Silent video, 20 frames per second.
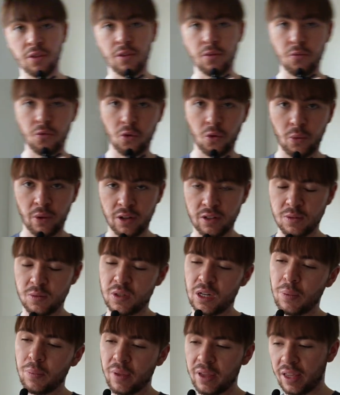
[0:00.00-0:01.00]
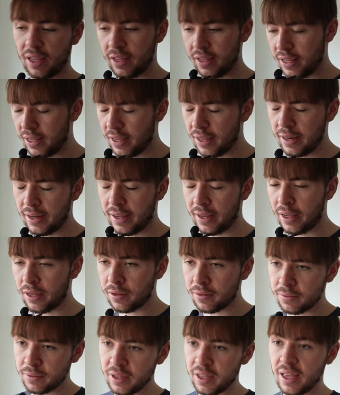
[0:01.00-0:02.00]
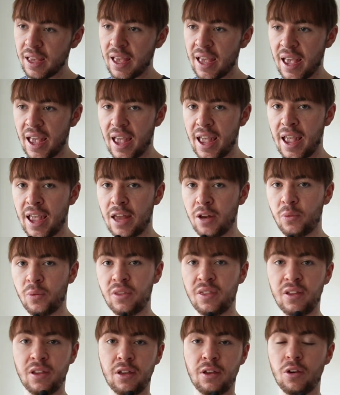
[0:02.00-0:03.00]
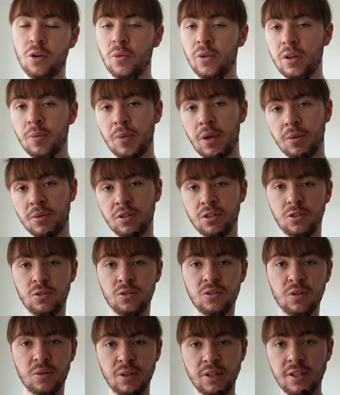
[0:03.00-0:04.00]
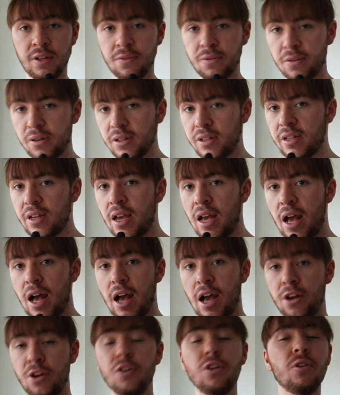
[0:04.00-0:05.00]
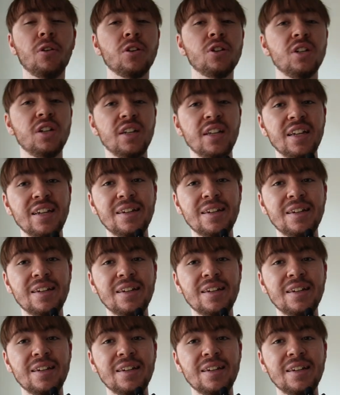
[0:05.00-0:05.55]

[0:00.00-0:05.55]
him for quite some time, like a year now, and we're thinking, we're going to be able to do something different, I know you're actually going to get